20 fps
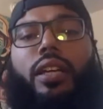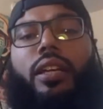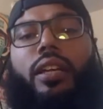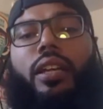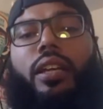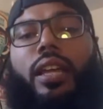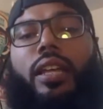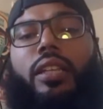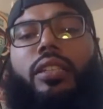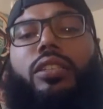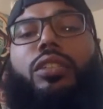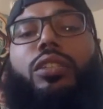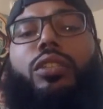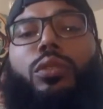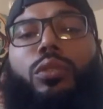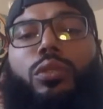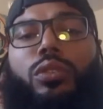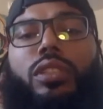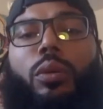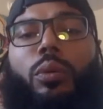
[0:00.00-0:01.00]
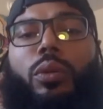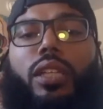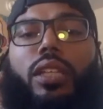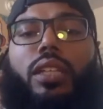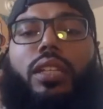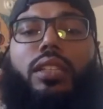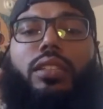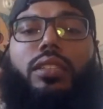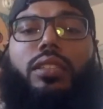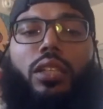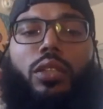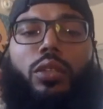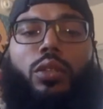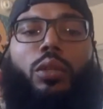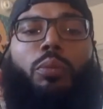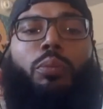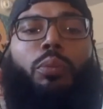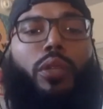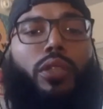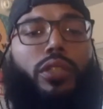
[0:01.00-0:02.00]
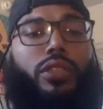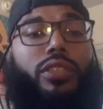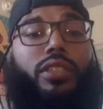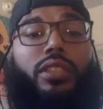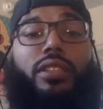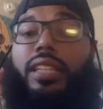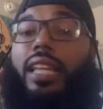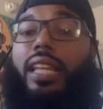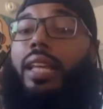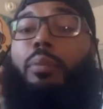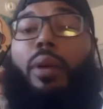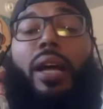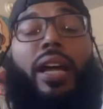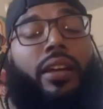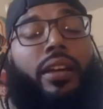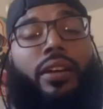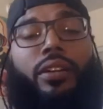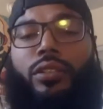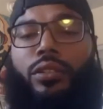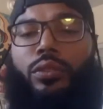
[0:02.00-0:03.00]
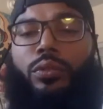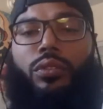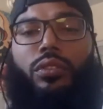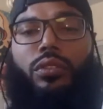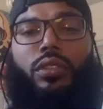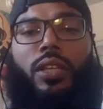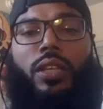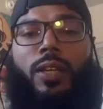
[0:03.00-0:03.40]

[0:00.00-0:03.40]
And it's huge that we continue to push, led by our youth,